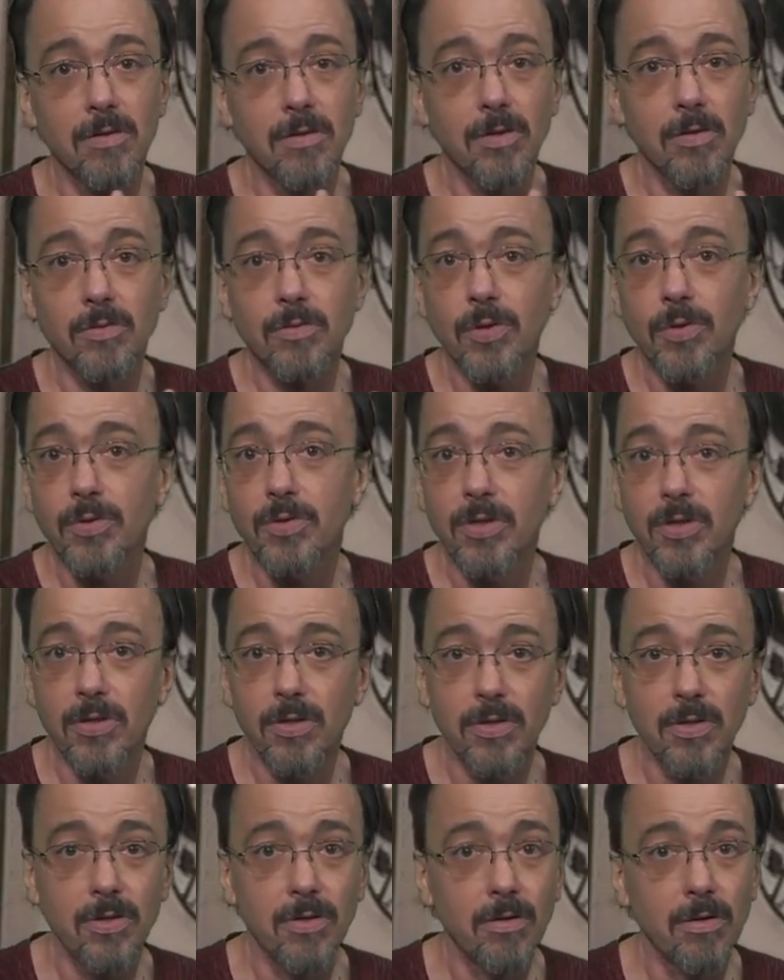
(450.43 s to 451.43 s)
local
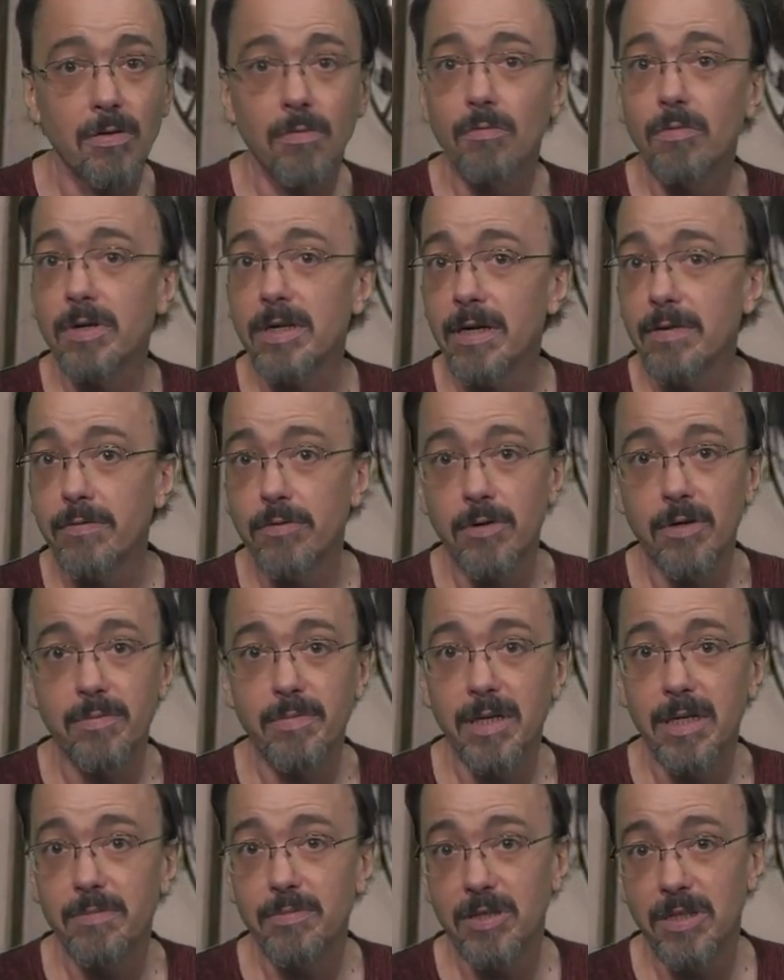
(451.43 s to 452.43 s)
theater or whatever it
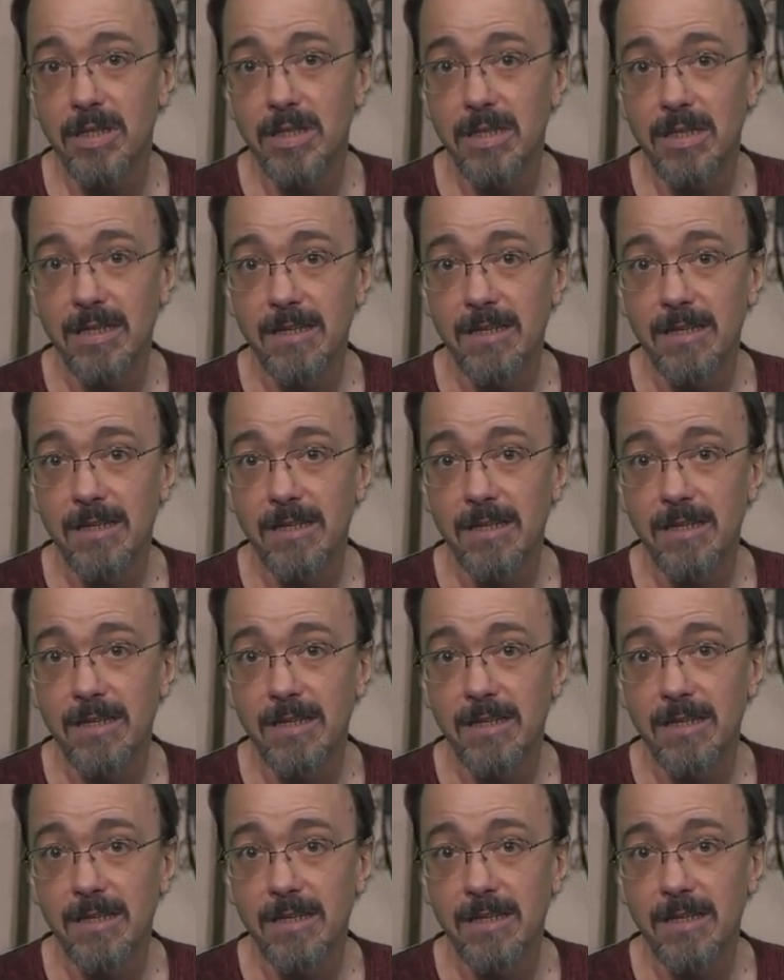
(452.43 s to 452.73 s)
may be.